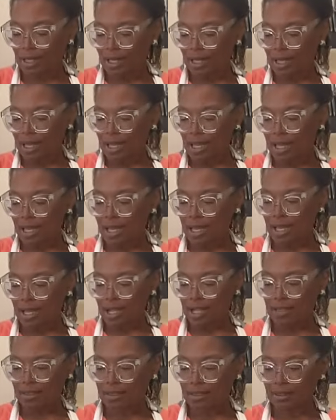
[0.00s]

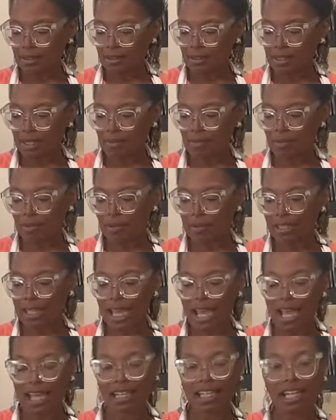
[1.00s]
And I'm going to
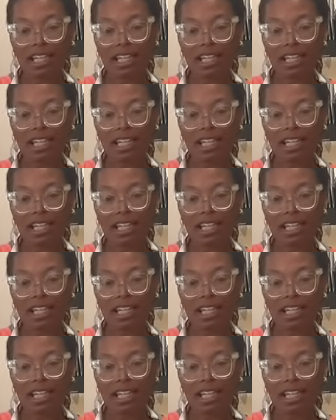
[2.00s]
add